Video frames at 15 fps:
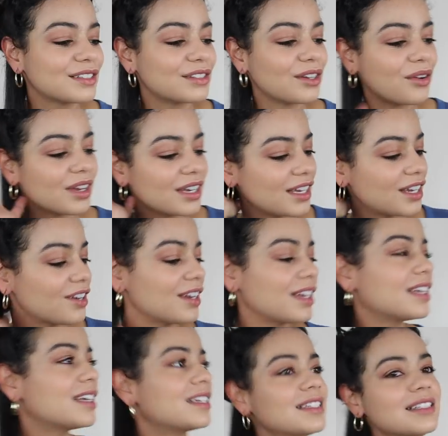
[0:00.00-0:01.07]
So here
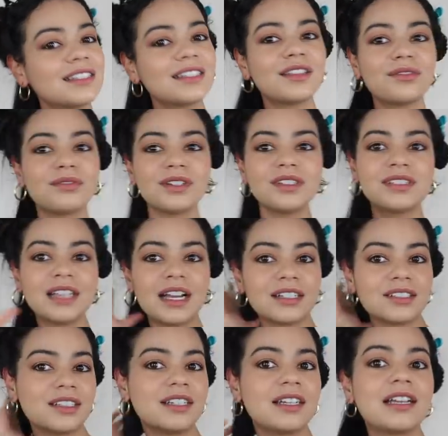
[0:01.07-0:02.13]
is the first
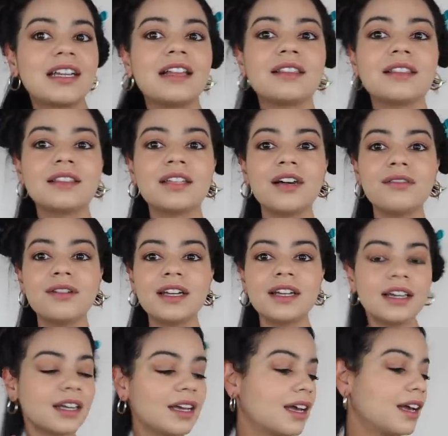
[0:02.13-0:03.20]
section and I love
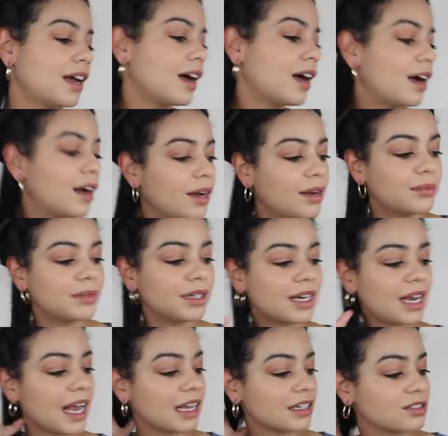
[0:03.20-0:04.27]
it. Um, it
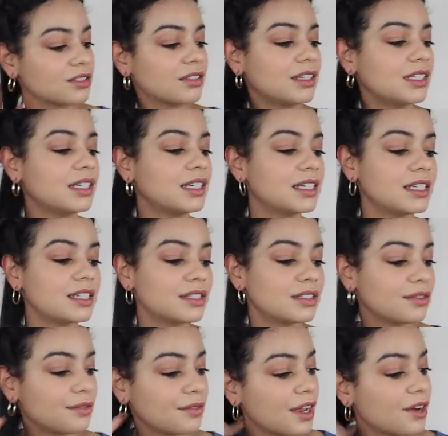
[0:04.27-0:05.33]
actually
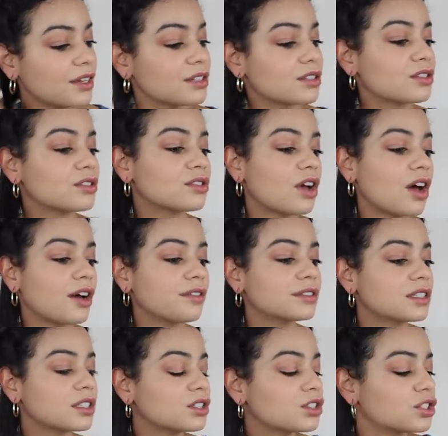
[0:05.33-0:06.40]
is very
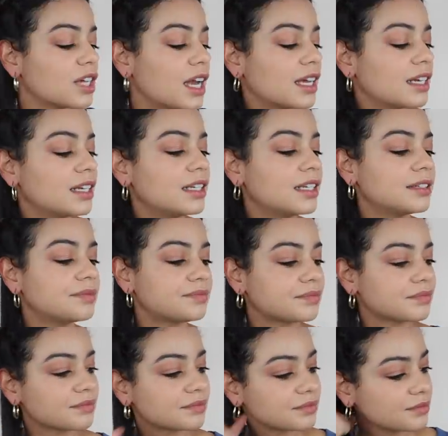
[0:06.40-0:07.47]
soft, shiny,
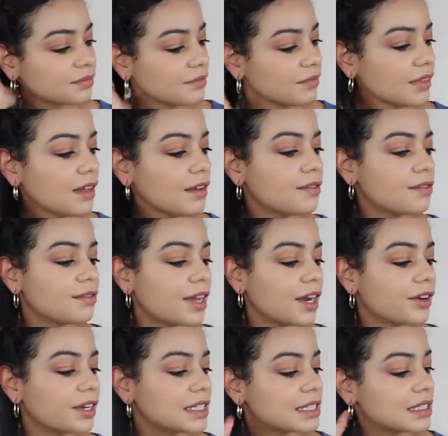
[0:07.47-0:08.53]

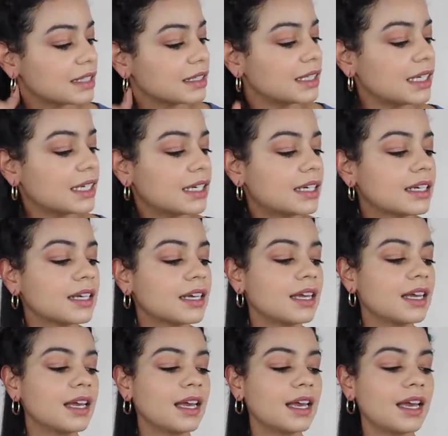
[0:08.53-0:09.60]
very sleek.
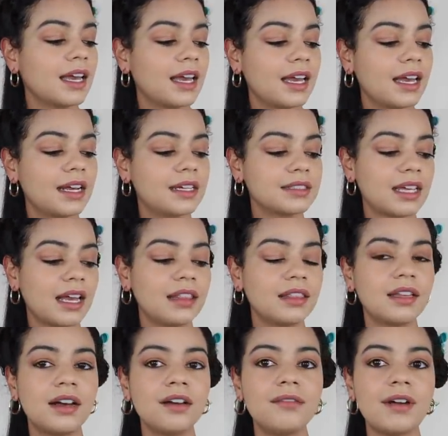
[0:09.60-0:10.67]
And I
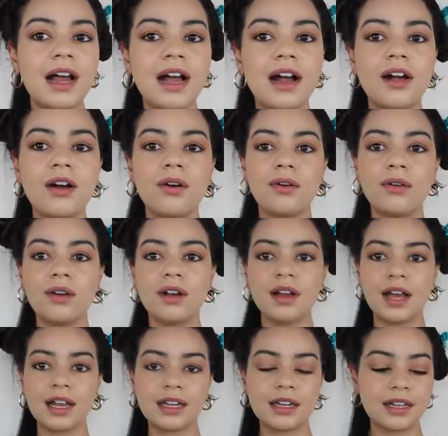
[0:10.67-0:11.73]
love how
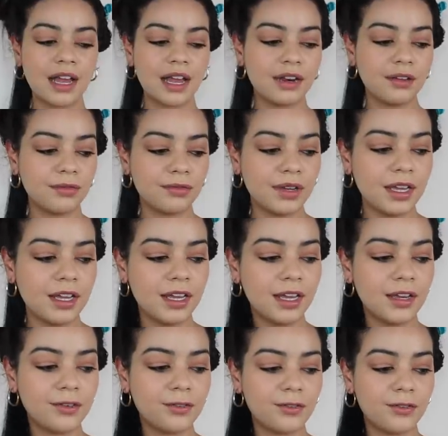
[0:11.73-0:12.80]
I can kind of
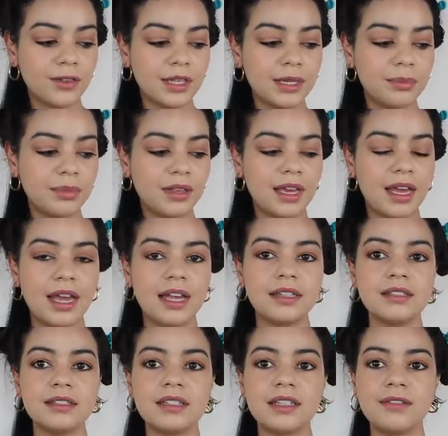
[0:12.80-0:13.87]
flip the
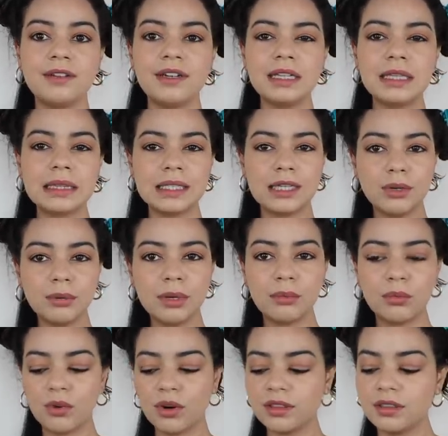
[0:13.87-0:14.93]
ends even a little bit
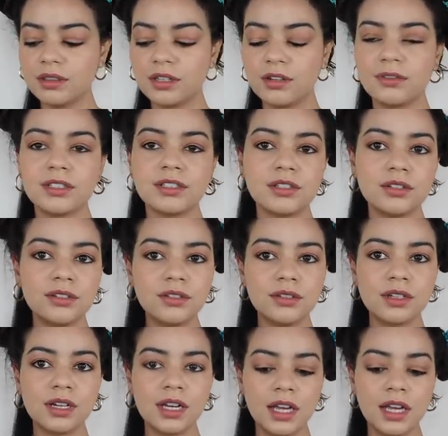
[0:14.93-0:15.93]
more than the original.